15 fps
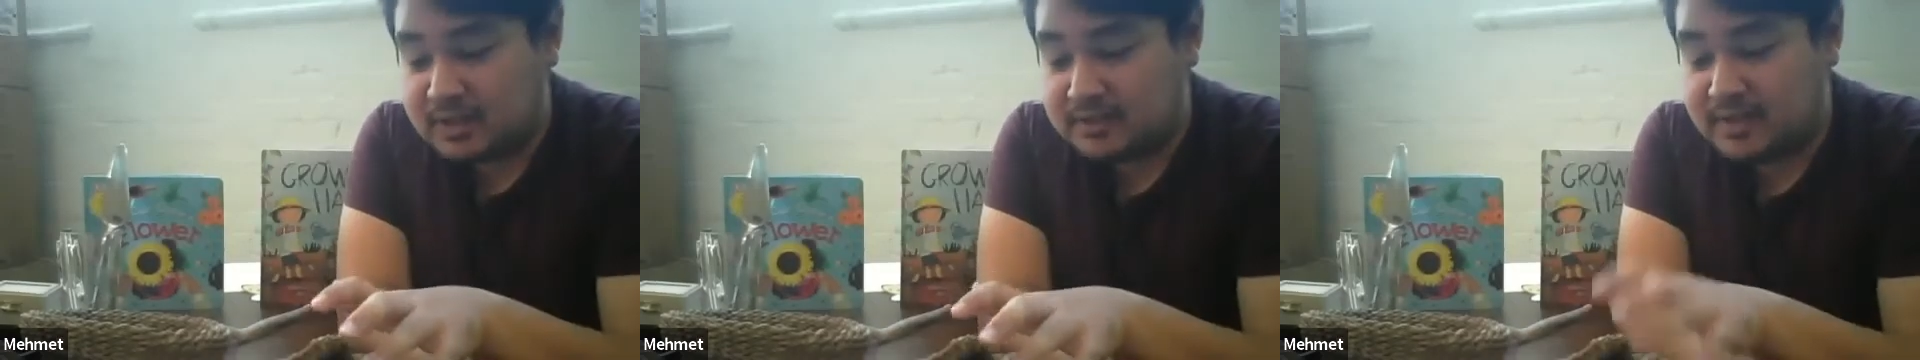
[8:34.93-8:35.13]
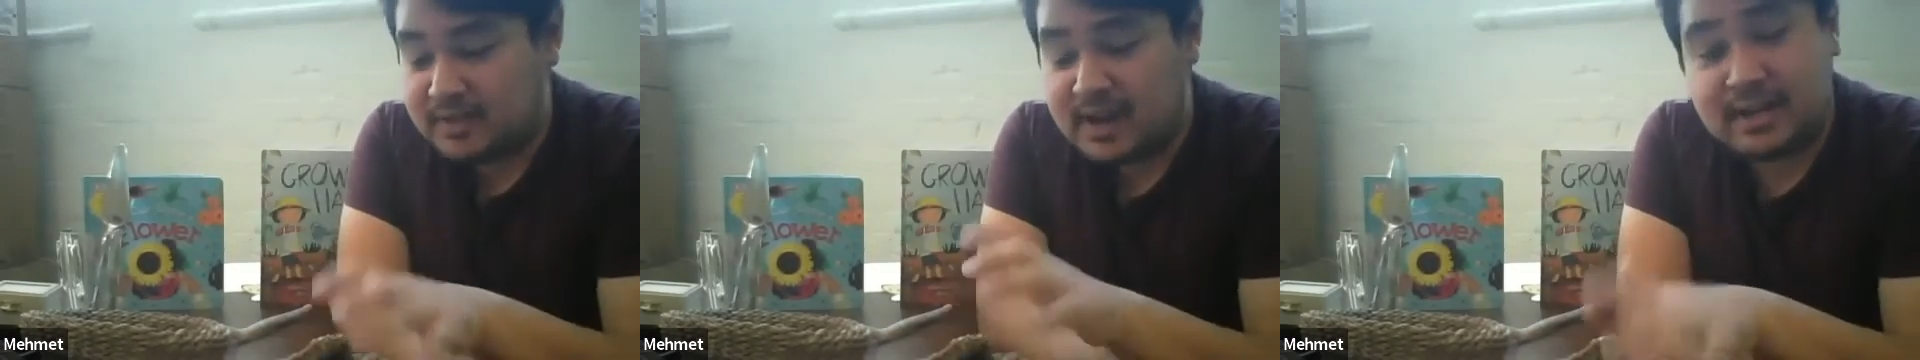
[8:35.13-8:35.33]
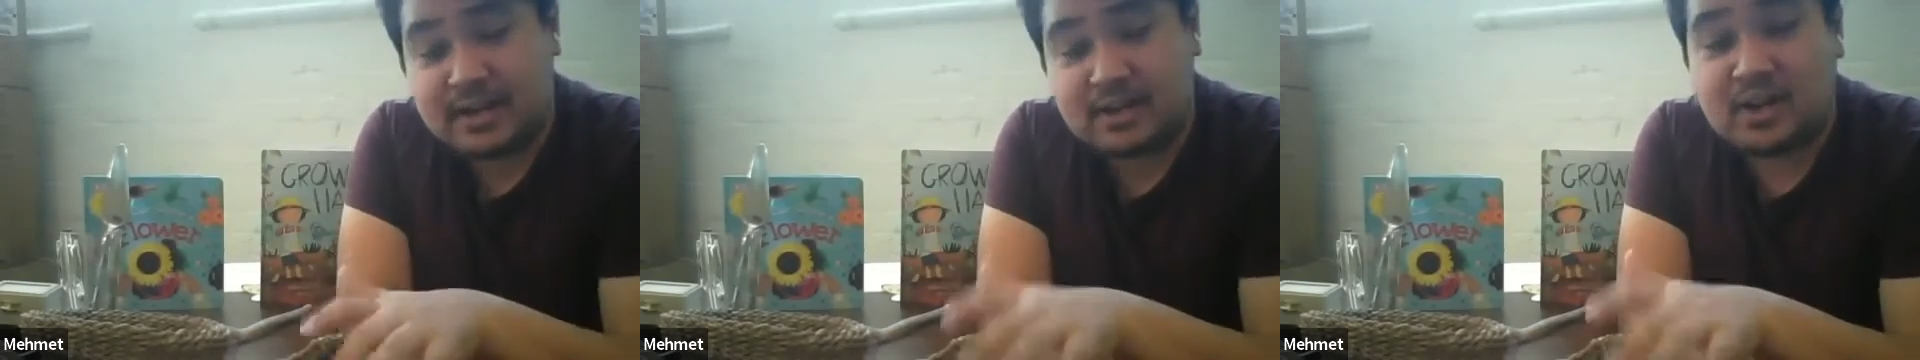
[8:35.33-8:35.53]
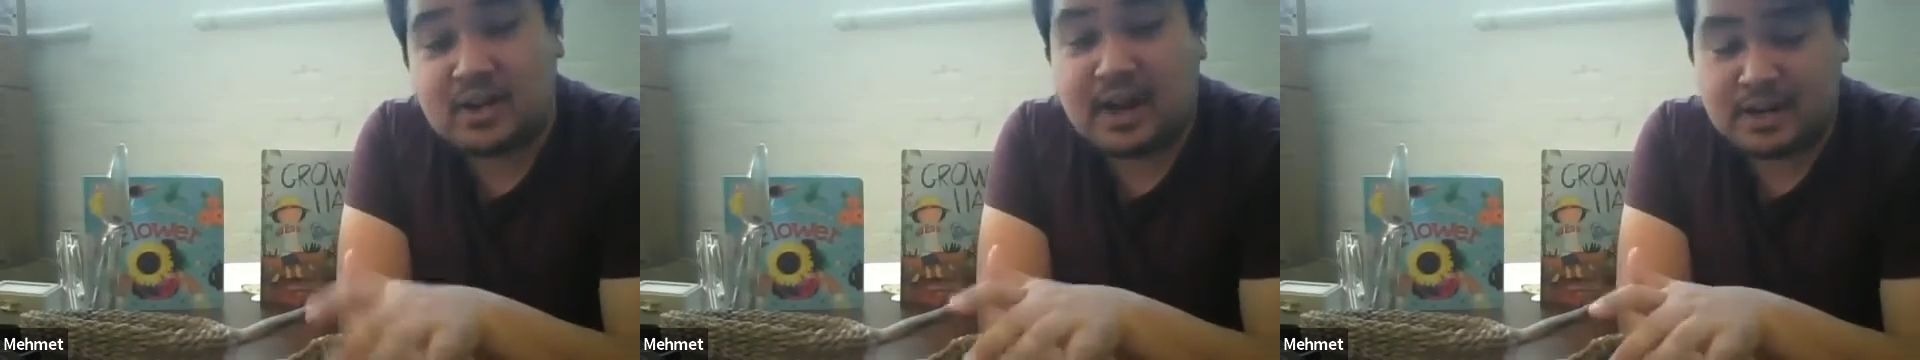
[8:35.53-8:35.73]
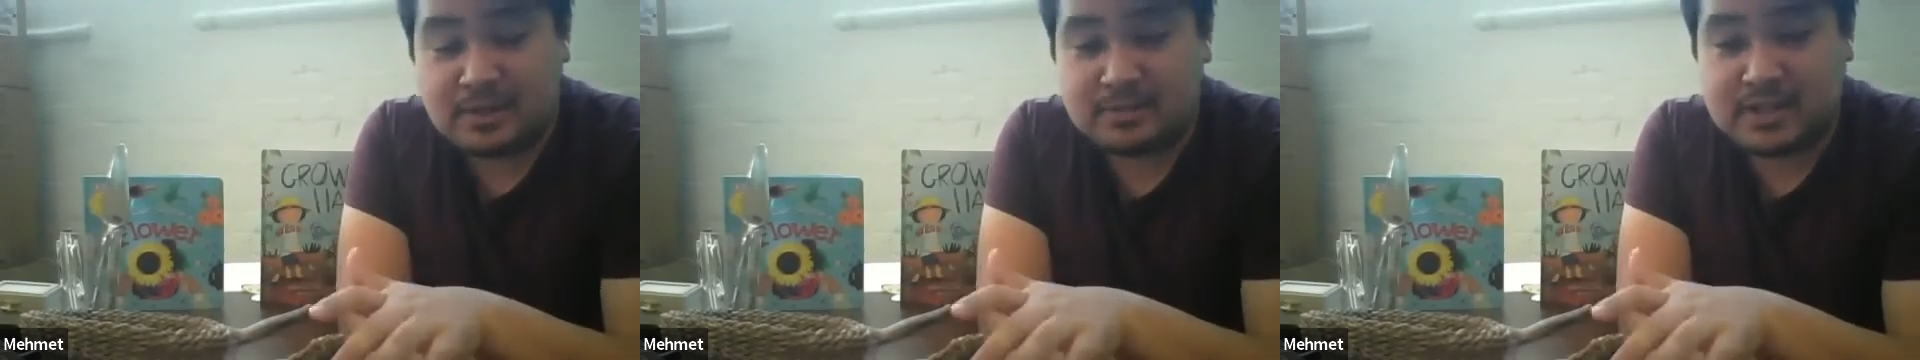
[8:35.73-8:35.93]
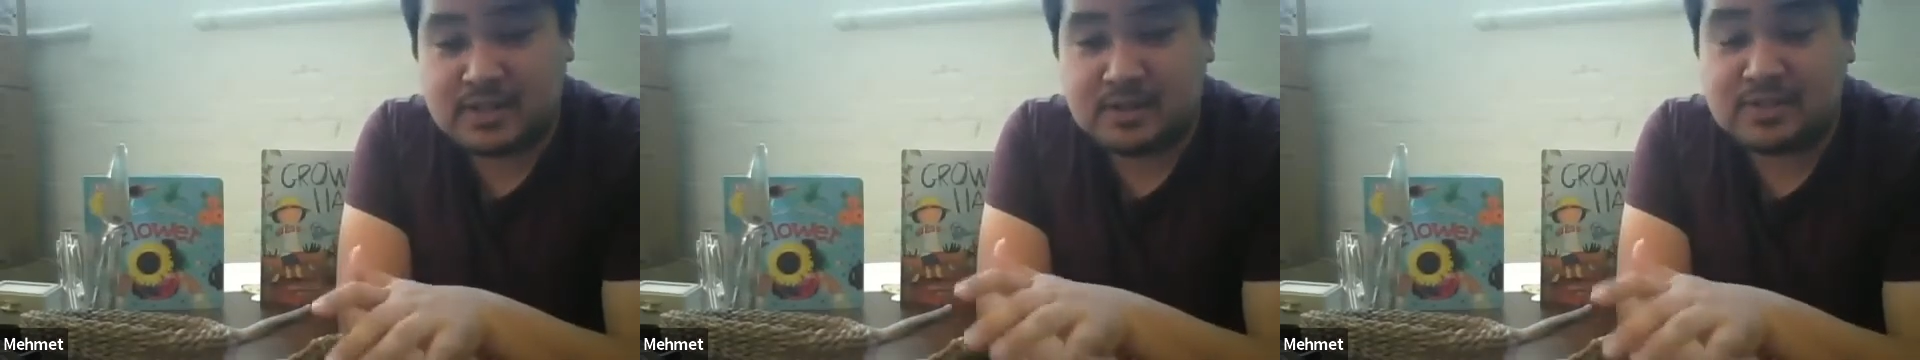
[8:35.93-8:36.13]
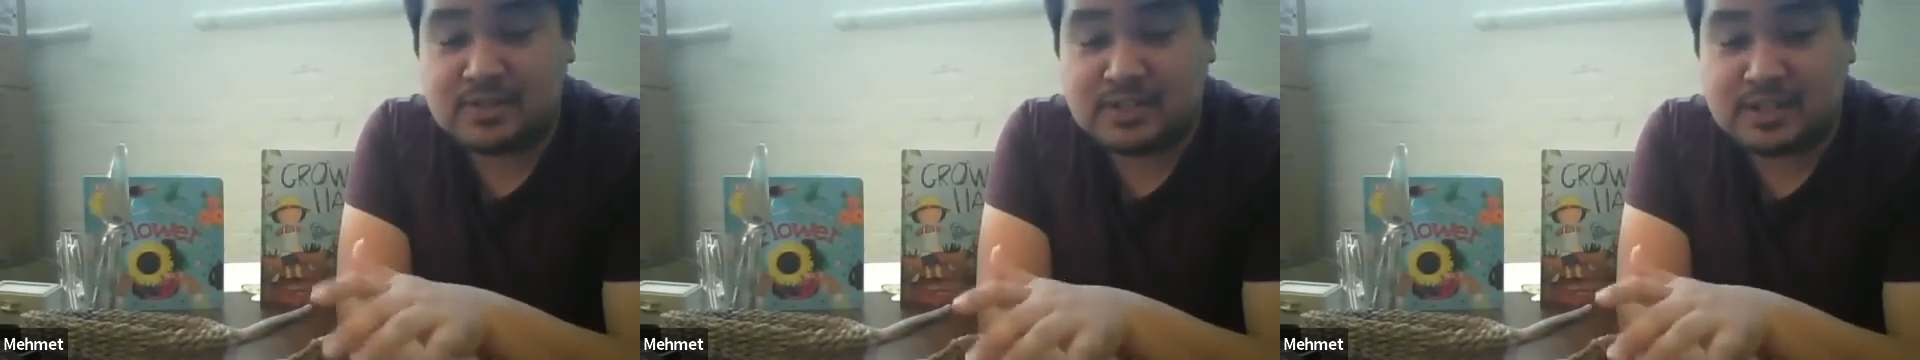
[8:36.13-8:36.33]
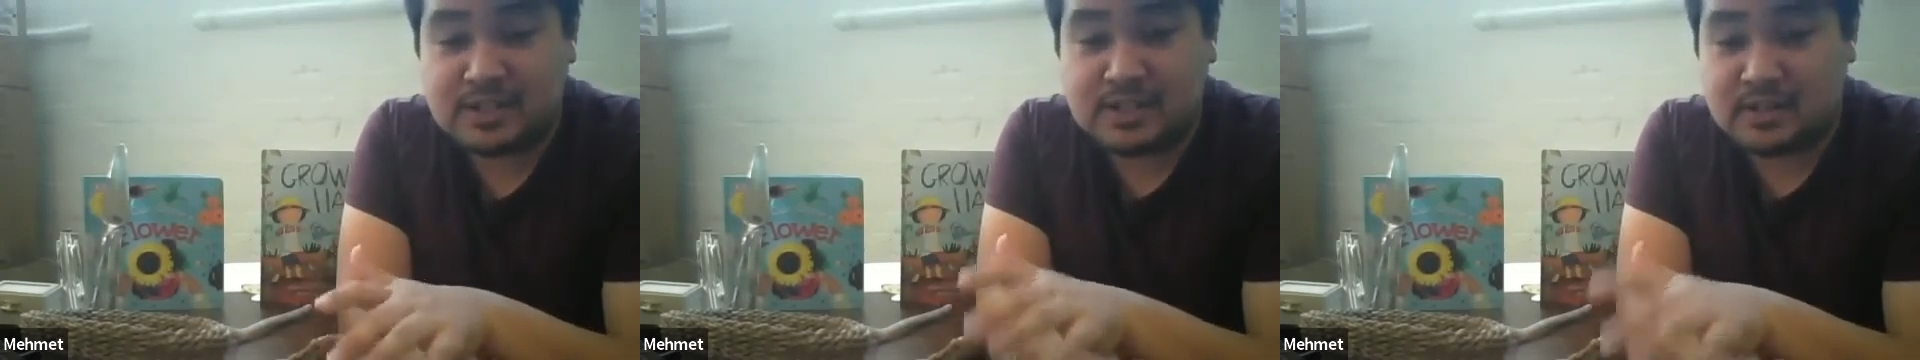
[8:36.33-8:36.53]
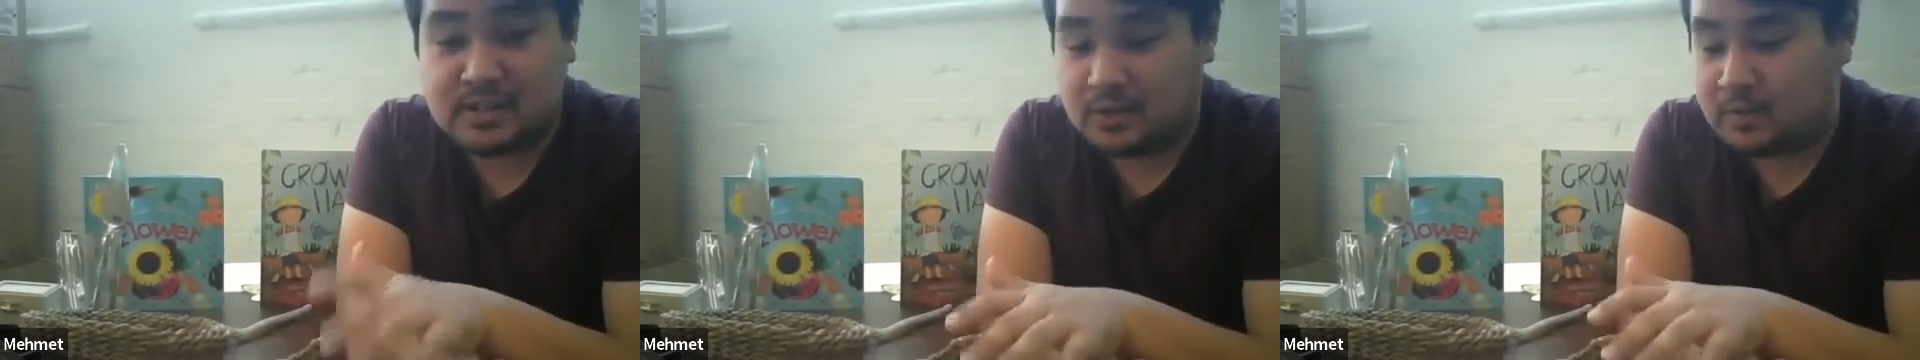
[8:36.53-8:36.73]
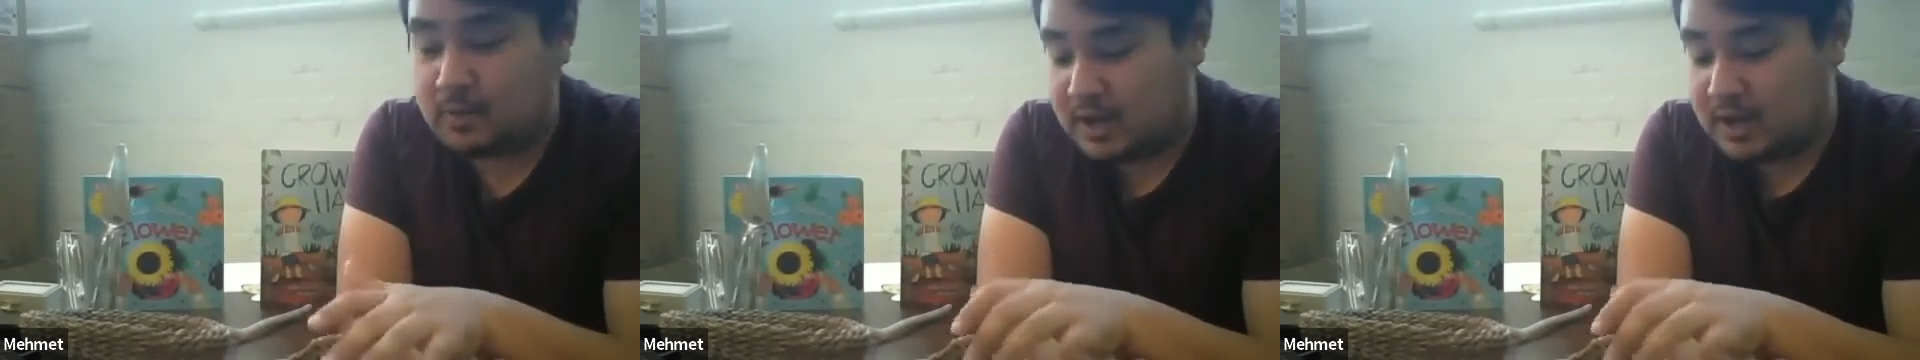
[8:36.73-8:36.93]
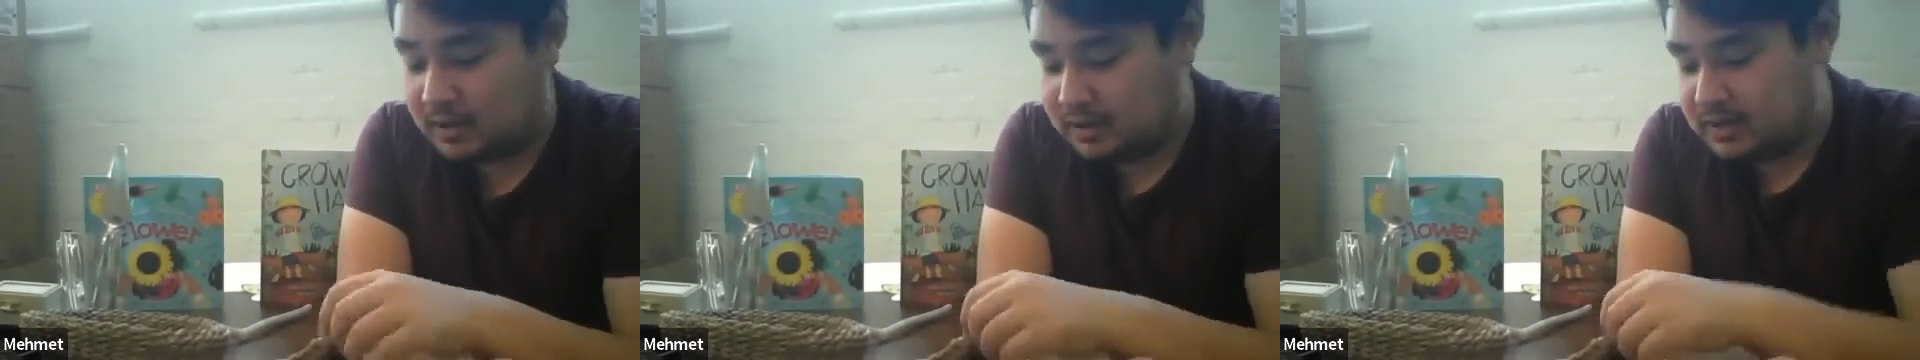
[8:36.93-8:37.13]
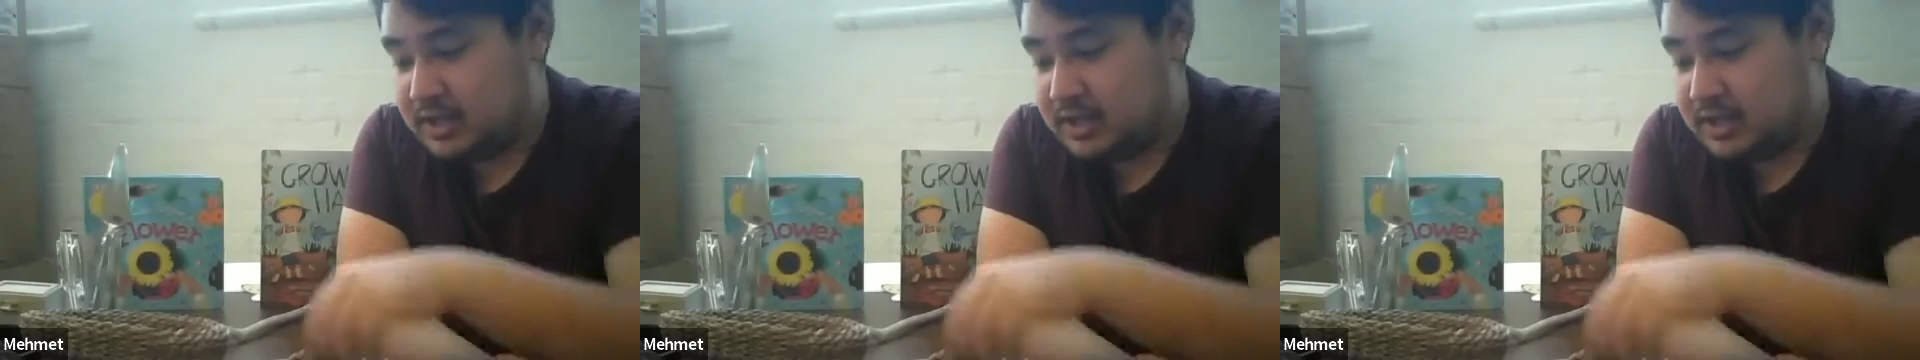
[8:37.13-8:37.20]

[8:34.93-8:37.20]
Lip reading: find nature items that you see in the wild.